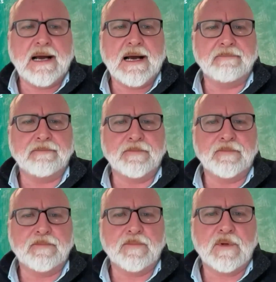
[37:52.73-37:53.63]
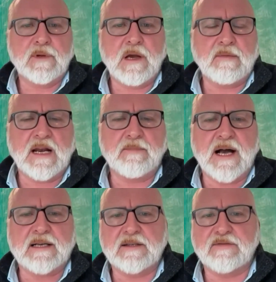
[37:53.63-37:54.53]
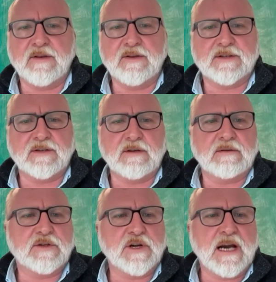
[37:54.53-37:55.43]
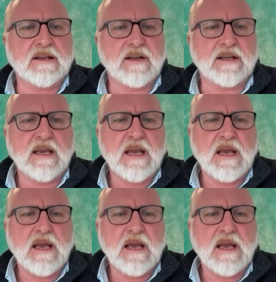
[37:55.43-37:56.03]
I'm going to throw this to Trang.